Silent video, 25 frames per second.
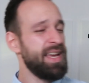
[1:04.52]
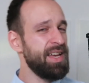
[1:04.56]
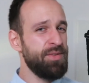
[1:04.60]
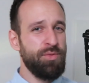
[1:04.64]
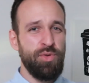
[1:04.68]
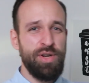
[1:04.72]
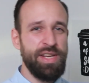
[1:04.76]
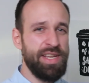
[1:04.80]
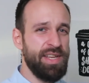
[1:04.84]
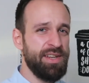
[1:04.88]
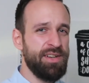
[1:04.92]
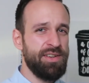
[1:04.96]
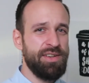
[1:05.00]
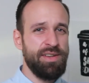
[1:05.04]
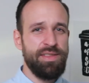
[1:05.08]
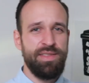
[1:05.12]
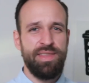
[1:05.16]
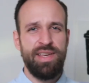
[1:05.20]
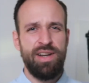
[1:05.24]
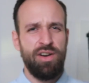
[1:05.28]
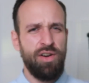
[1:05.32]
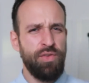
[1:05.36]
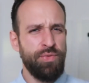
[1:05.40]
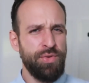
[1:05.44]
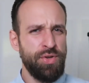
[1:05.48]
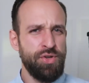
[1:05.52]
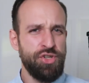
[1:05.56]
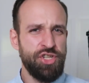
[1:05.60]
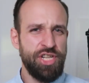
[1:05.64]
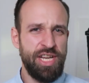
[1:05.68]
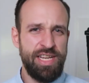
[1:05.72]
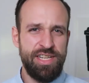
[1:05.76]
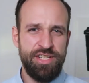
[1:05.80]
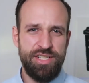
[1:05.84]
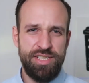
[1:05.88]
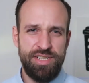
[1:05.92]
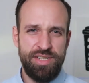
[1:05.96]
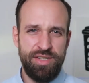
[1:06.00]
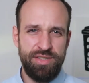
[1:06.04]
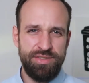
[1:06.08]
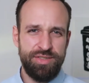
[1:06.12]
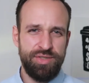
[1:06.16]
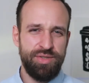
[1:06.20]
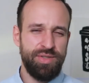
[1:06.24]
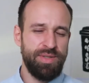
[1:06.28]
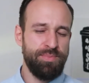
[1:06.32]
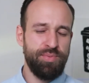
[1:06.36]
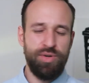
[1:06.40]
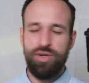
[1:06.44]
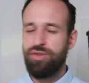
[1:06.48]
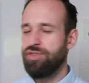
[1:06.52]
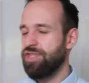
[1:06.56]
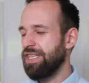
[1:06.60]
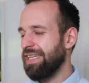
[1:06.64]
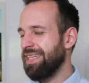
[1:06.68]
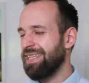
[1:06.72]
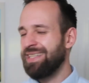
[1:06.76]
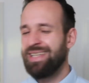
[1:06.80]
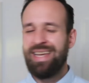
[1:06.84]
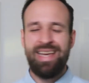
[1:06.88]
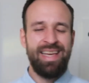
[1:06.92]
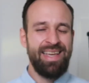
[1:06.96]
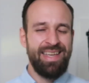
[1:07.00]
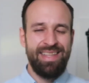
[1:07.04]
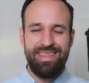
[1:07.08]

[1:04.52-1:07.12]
Every year there are a few changes to the project.